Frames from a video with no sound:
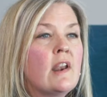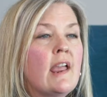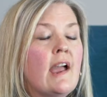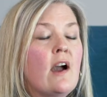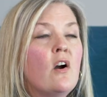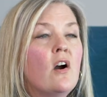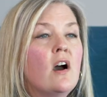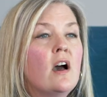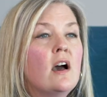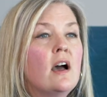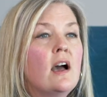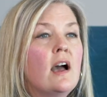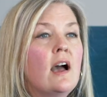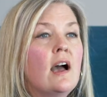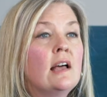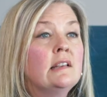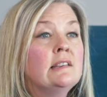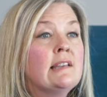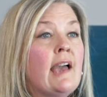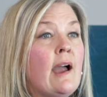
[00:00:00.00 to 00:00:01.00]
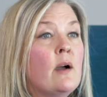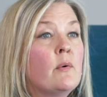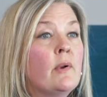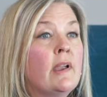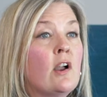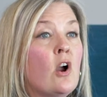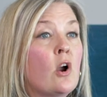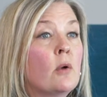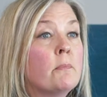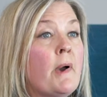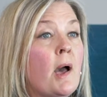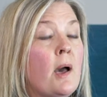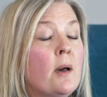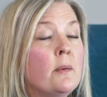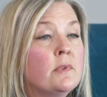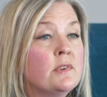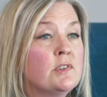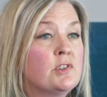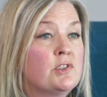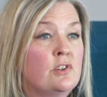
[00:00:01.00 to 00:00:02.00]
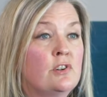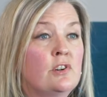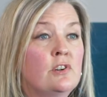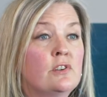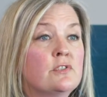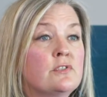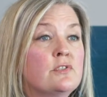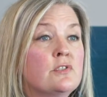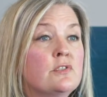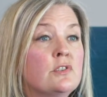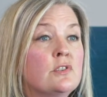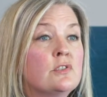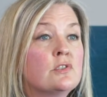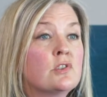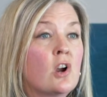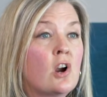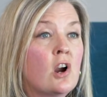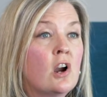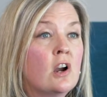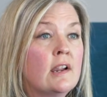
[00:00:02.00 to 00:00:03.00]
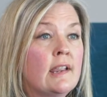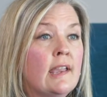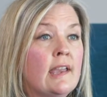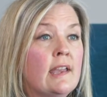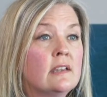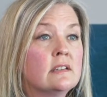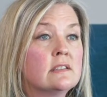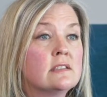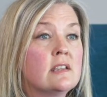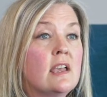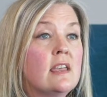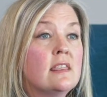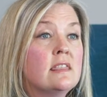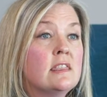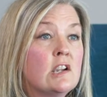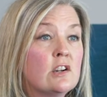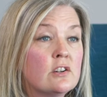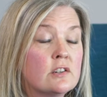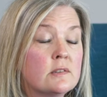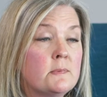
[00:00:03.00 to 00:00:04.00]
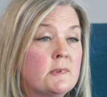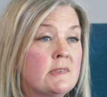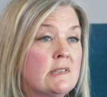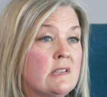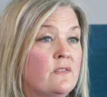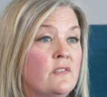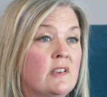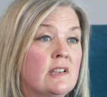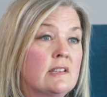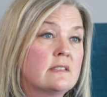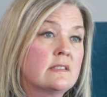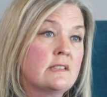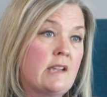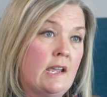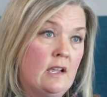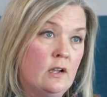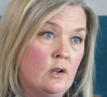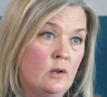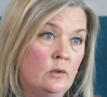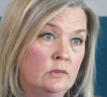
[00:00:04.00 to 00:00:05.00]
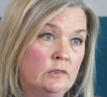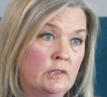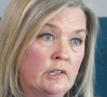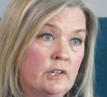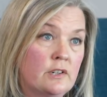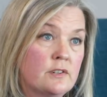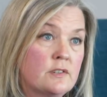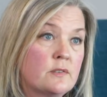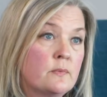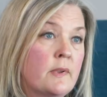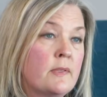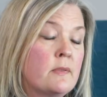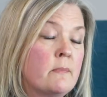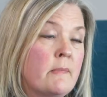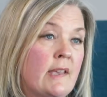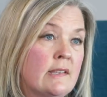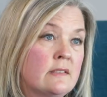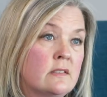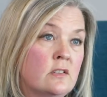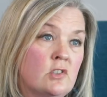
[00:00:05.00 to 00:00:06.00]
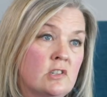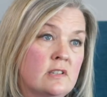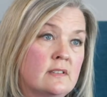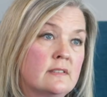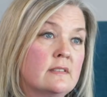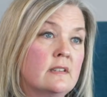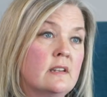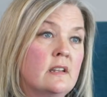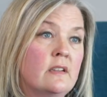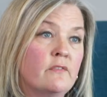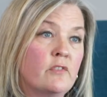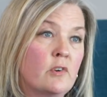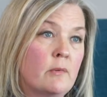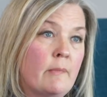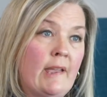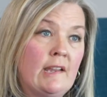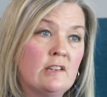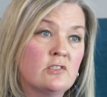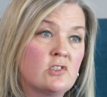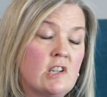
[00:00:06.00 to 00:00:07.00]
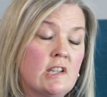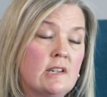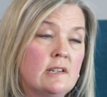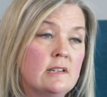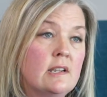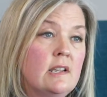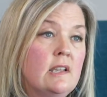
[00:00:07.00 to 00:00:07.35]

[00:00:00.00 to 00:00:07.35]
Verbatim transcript: now allowing our publishers to target their specific stakeholders with messages and information.